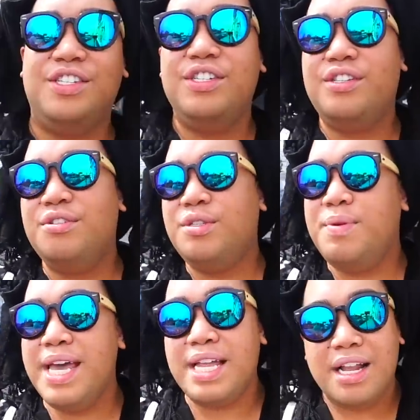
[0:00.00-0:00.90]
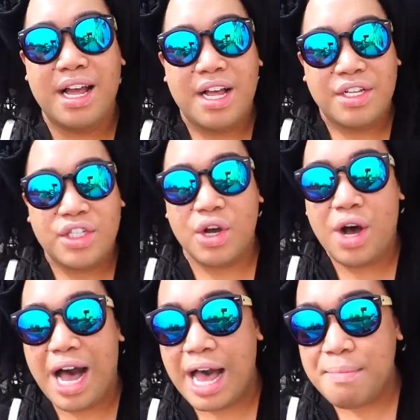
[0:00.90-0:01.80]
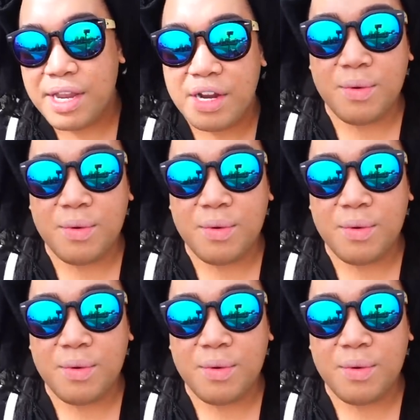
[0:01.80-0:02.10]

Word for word: She's so sweet. So I'm here in